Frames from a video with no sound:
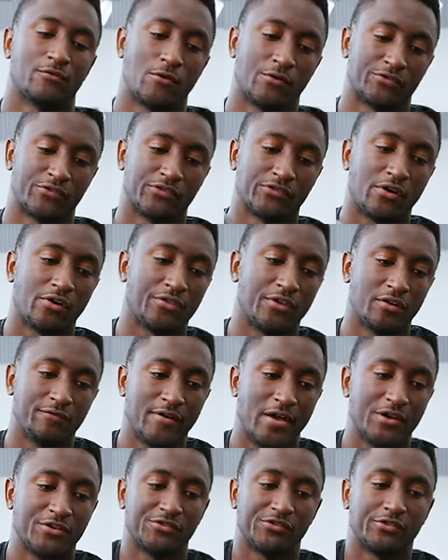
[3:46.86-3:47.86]
of course there's all the
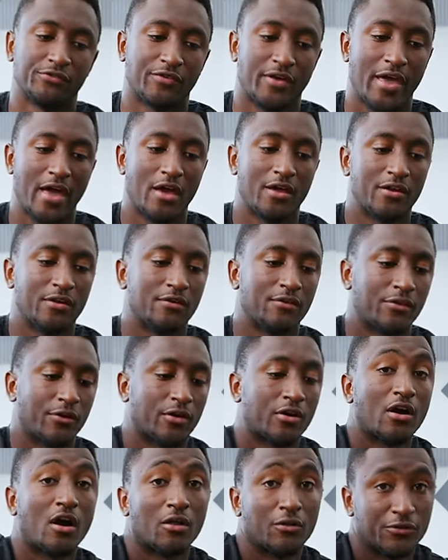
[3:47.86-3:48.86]
advantages of Canon,
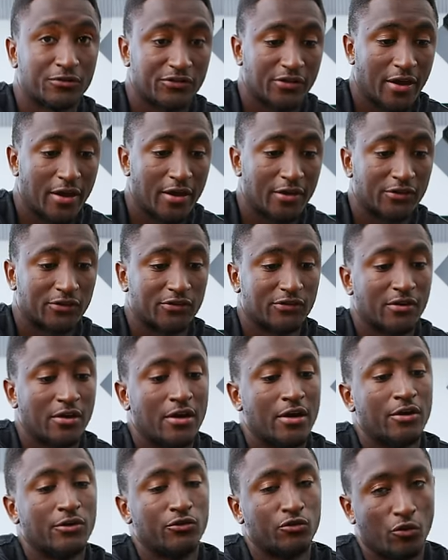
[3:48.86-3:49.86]
their color science,
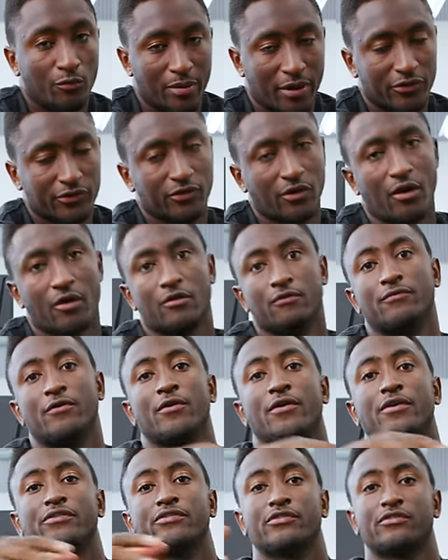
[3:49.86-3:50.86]
dual pixel
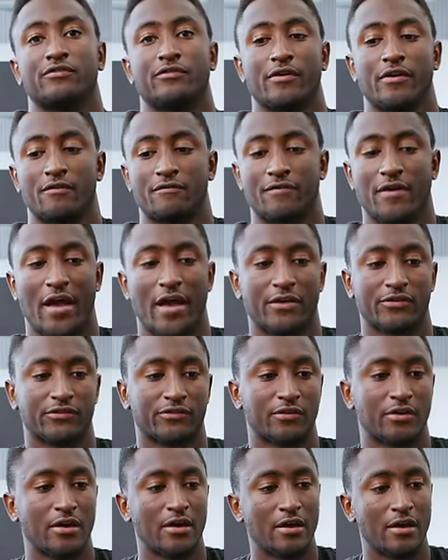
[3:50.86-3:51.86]
autofocus is very
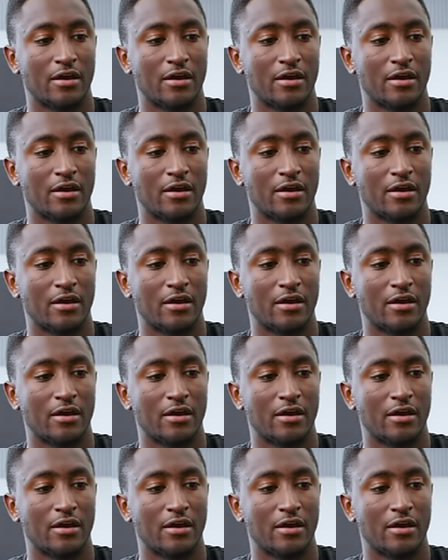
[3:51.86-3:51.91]
fast.